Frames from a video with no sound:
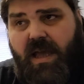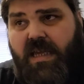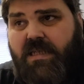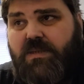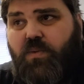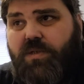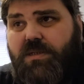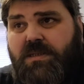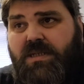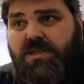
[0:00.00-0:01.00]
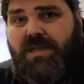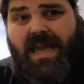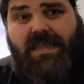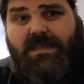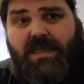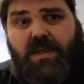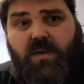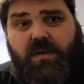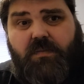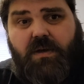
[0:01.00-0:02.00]
and as what's essentially an
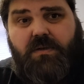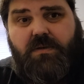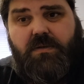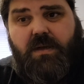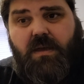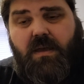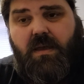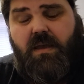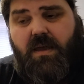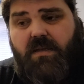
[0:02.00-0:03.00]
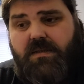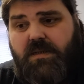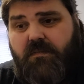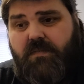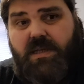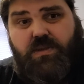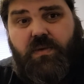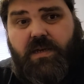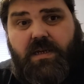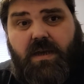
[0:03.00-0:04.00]
18 quid model, it's
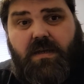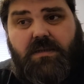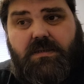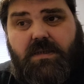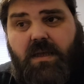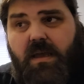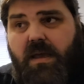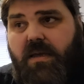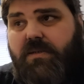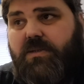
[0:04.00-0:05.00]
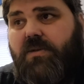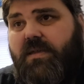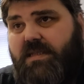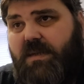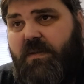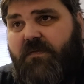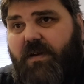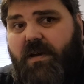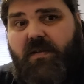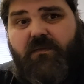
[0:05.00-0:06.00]
really nice. So you get the
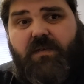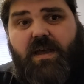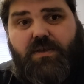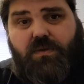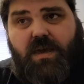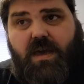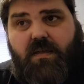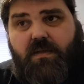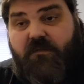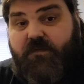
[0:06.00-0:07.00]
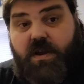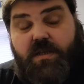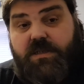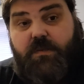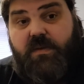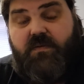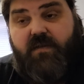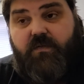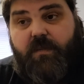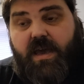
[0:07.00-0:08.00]
DB5, and you get the first time
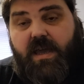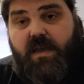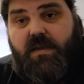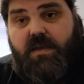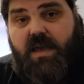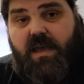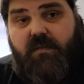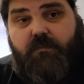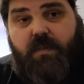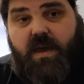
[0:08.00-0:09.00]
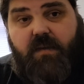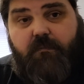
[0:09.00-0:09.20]
they've ever made a